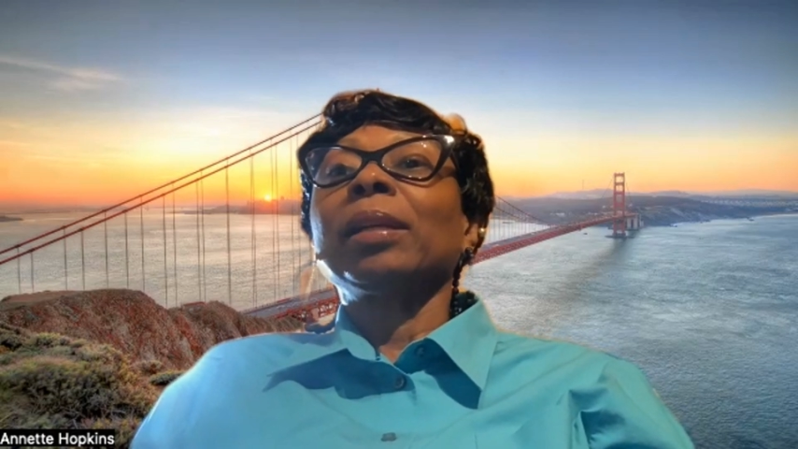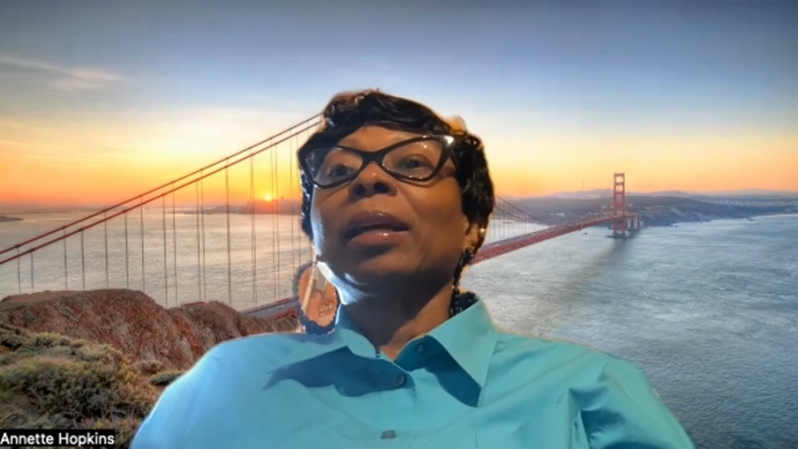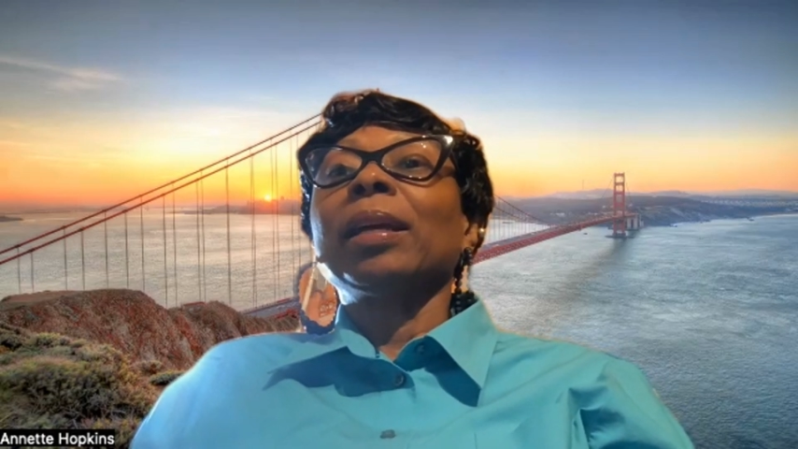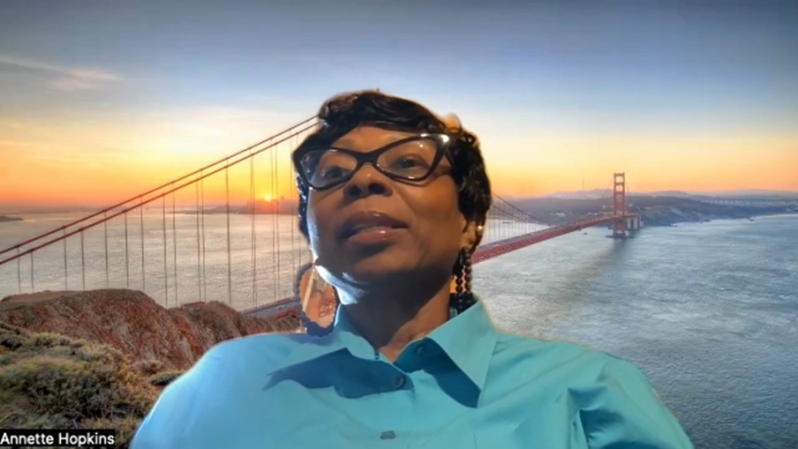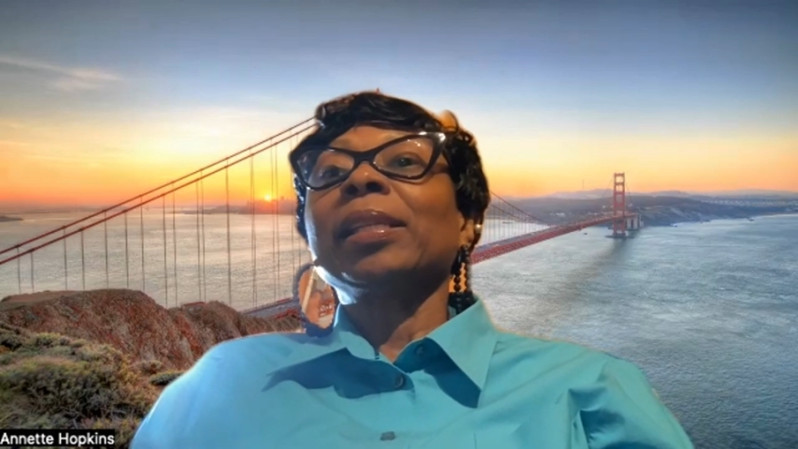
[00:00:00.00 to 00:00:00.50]

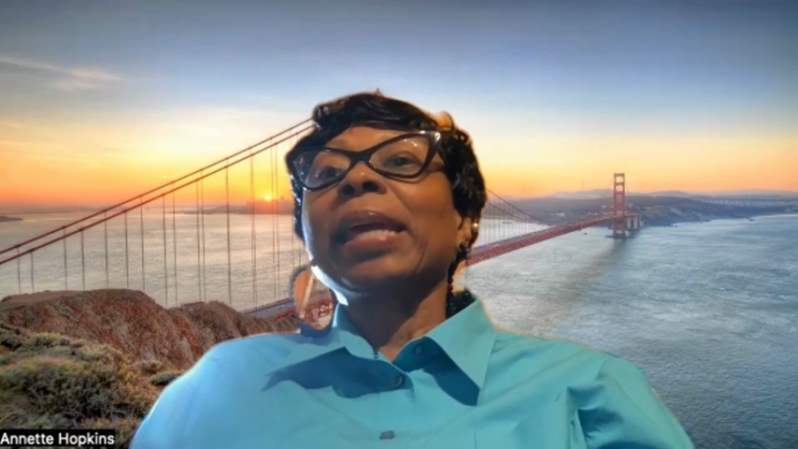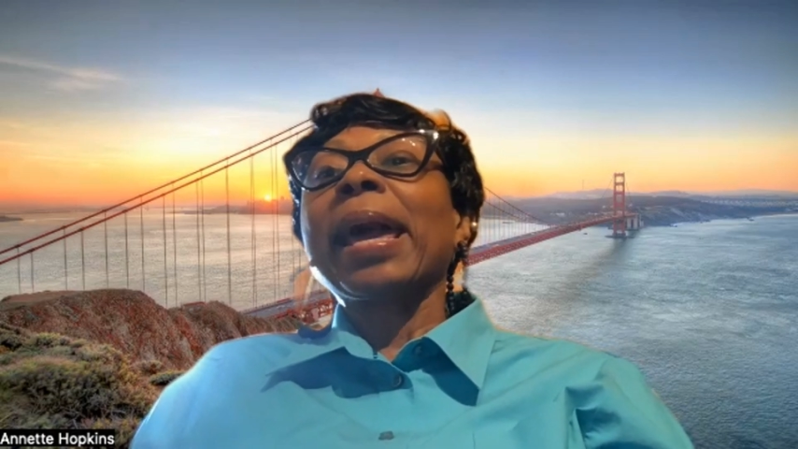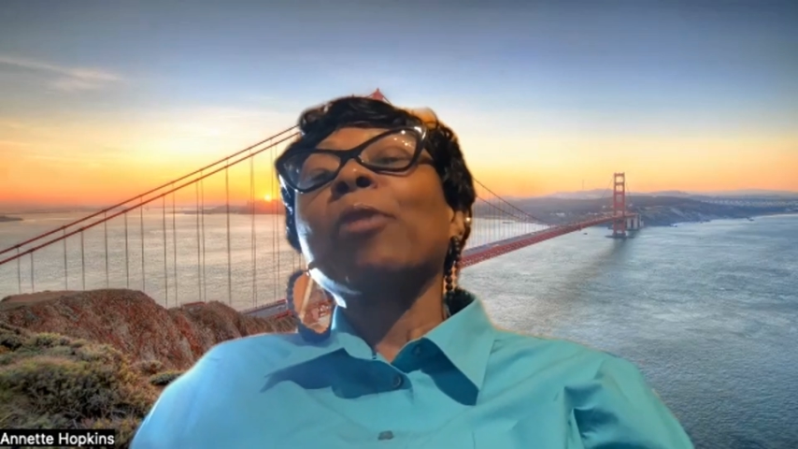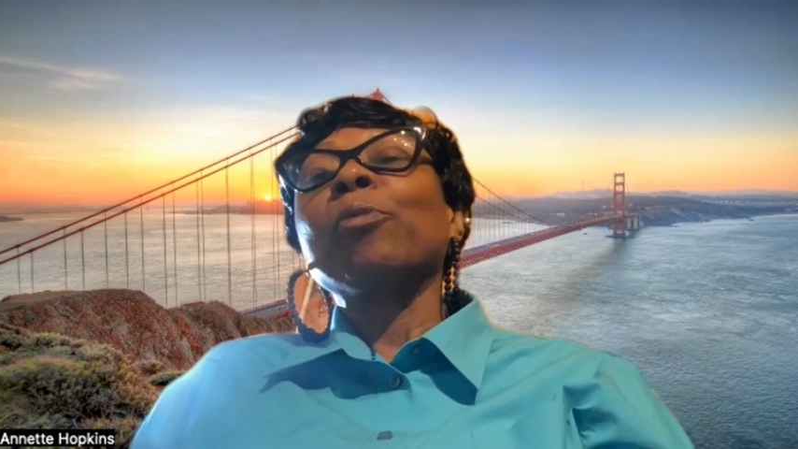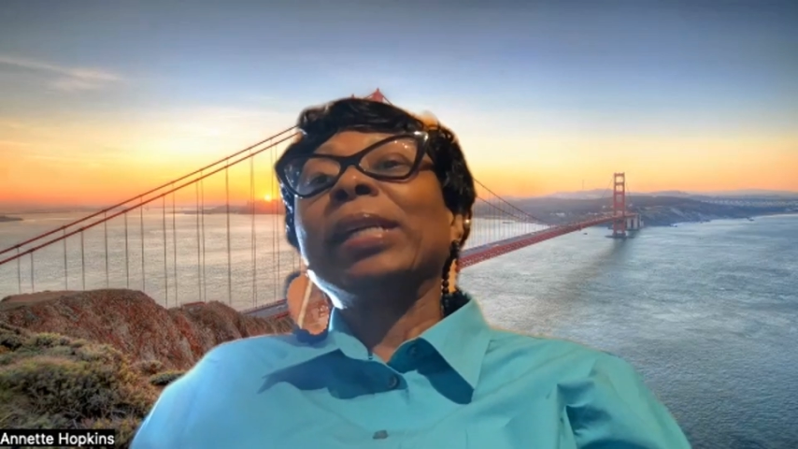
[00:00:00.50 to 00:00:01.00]
and say
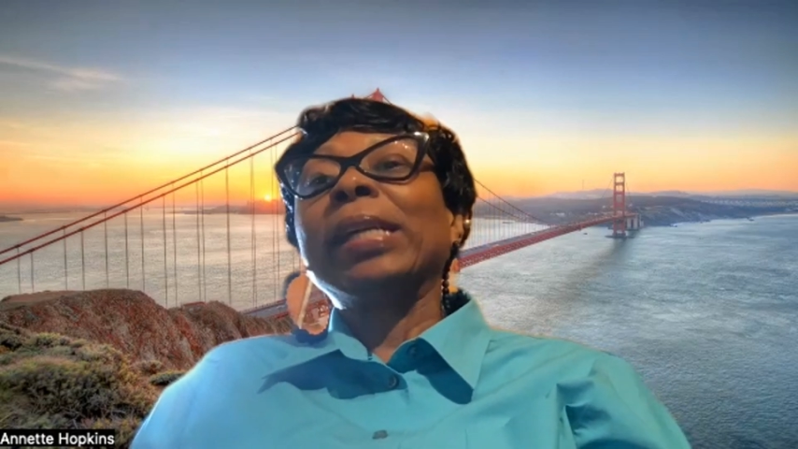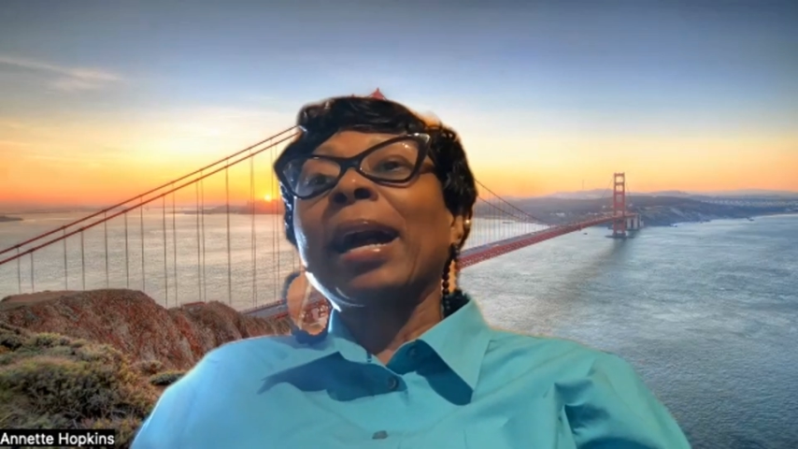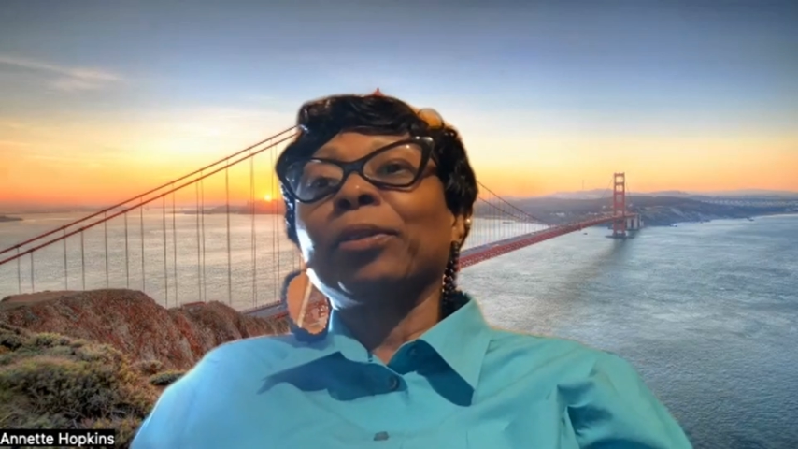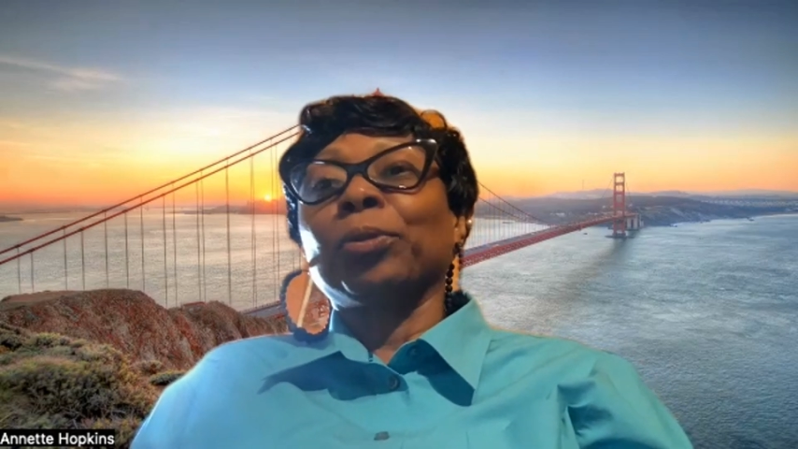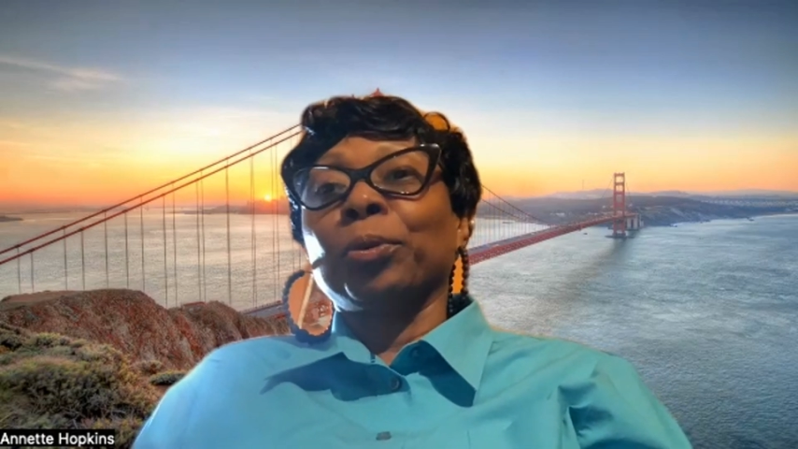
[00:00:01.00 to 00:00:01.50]
how we got
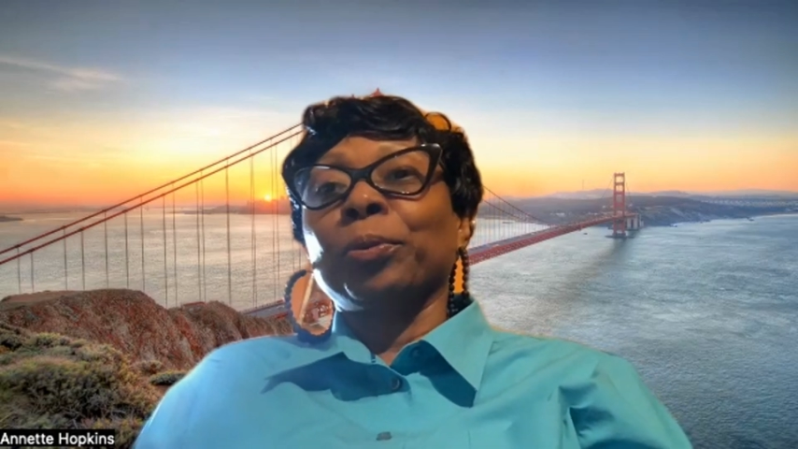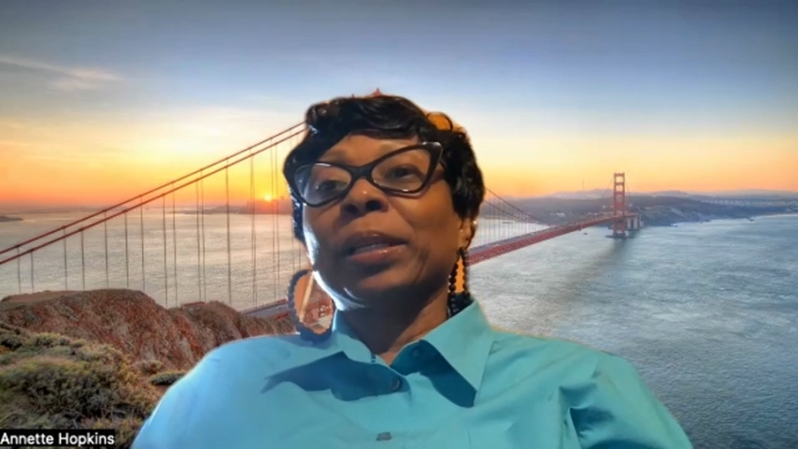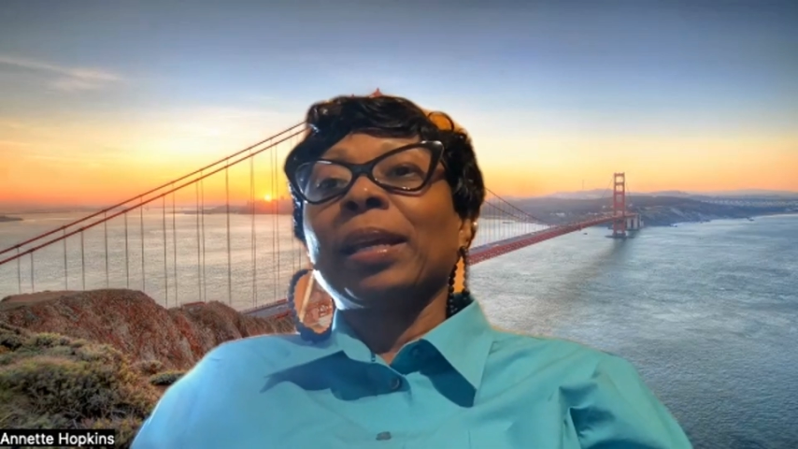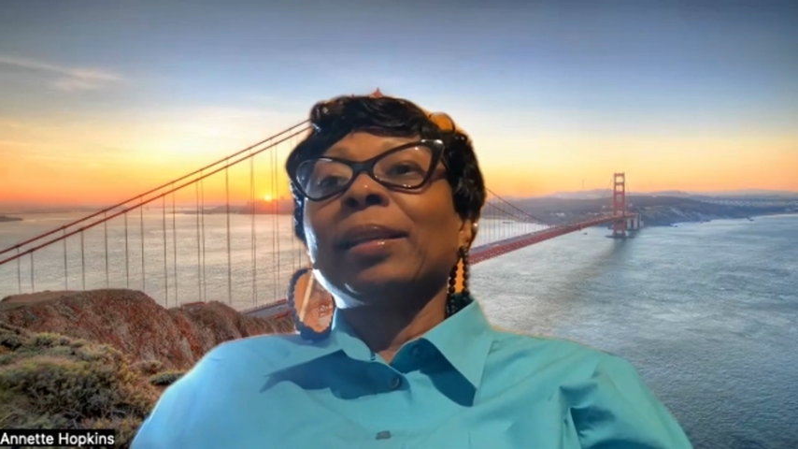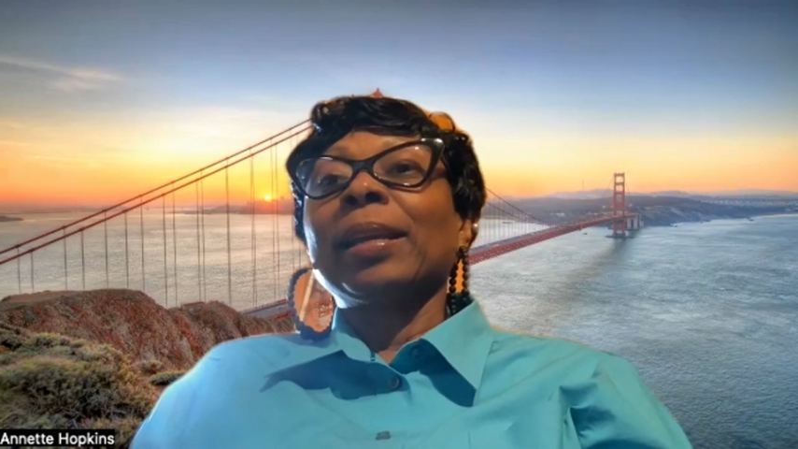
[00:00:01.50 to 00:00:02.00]
through
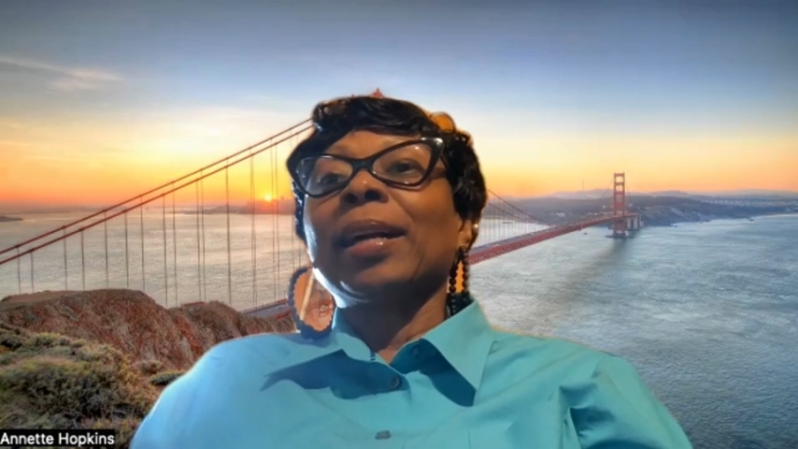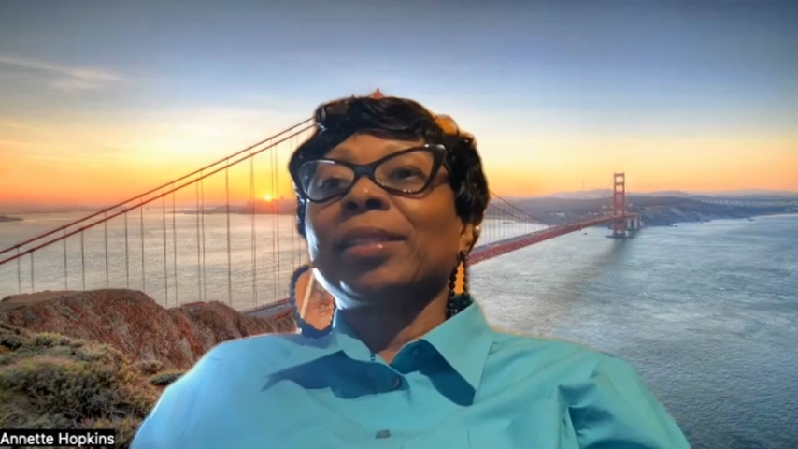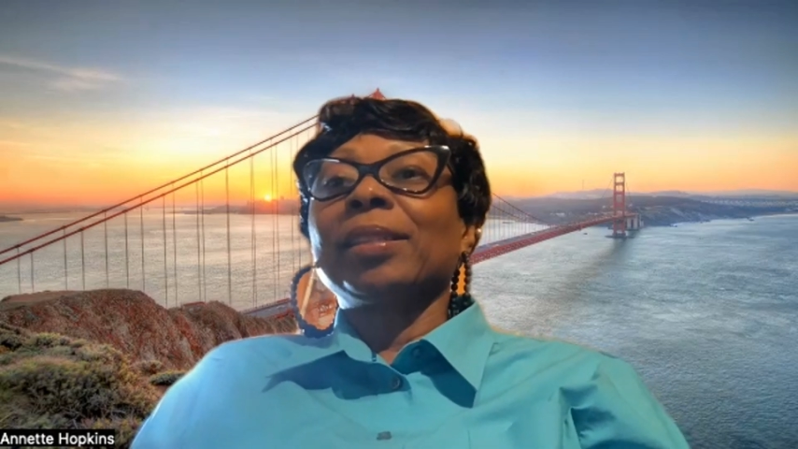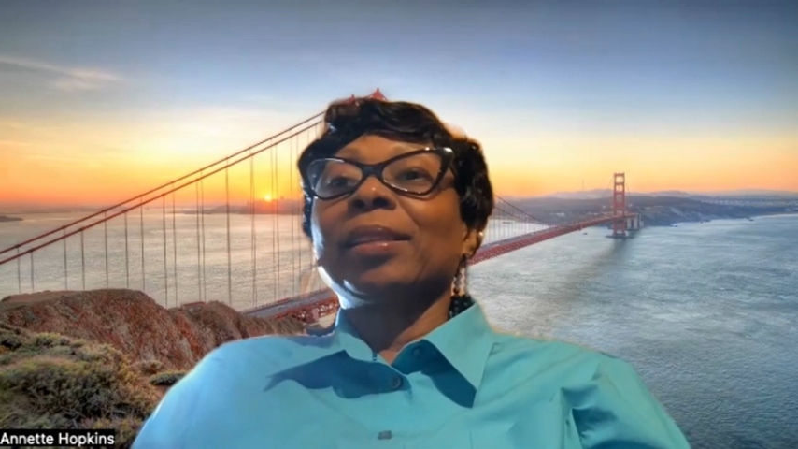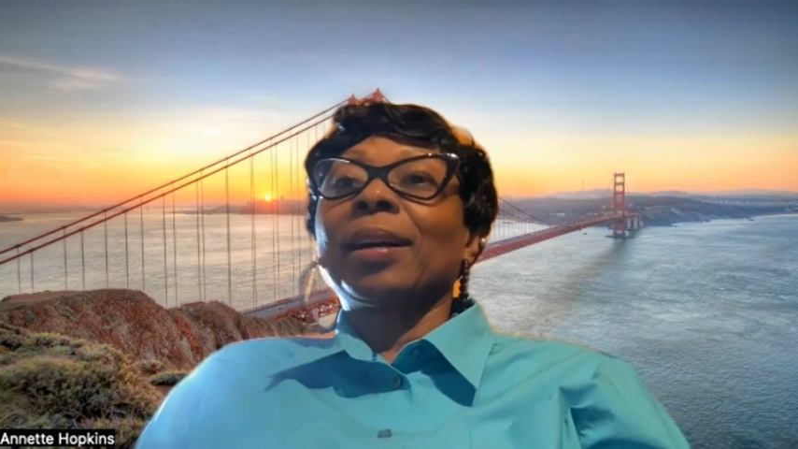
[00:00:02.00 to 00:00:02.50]
it, not just that I